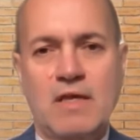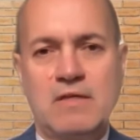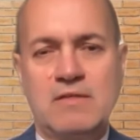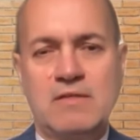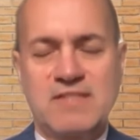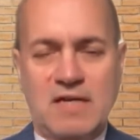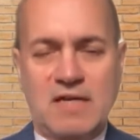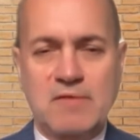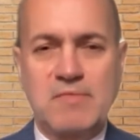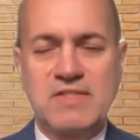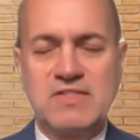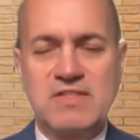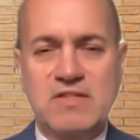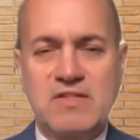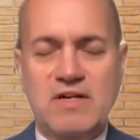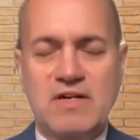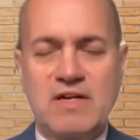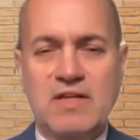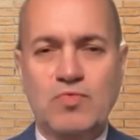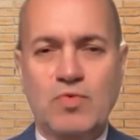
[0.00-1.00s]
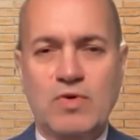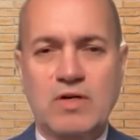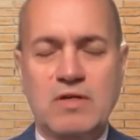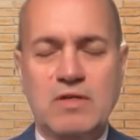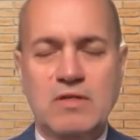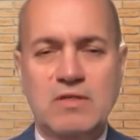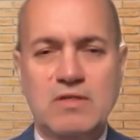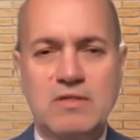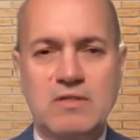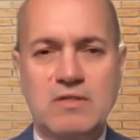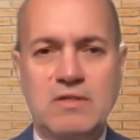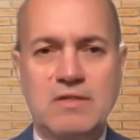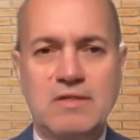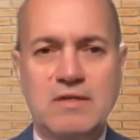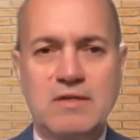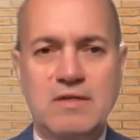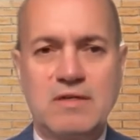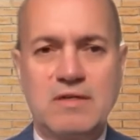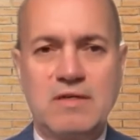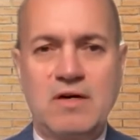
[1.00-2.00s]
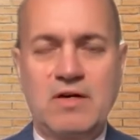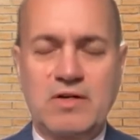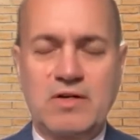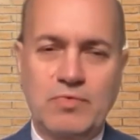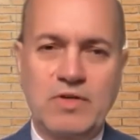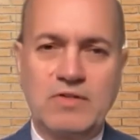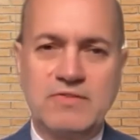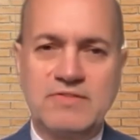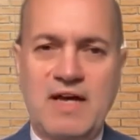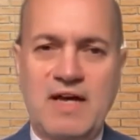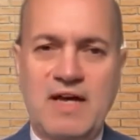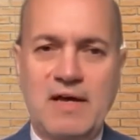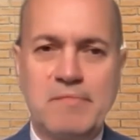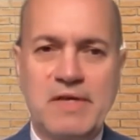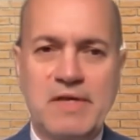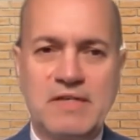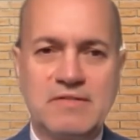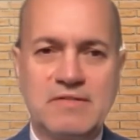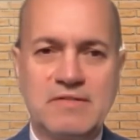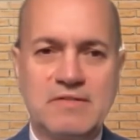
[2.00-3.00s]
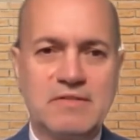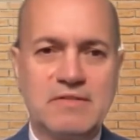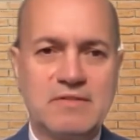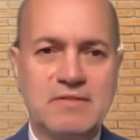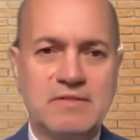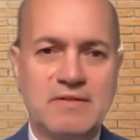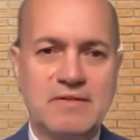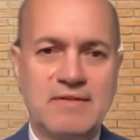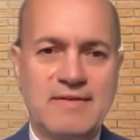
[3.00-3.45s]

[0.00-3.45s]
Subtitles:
segments in the network on a real-time basis.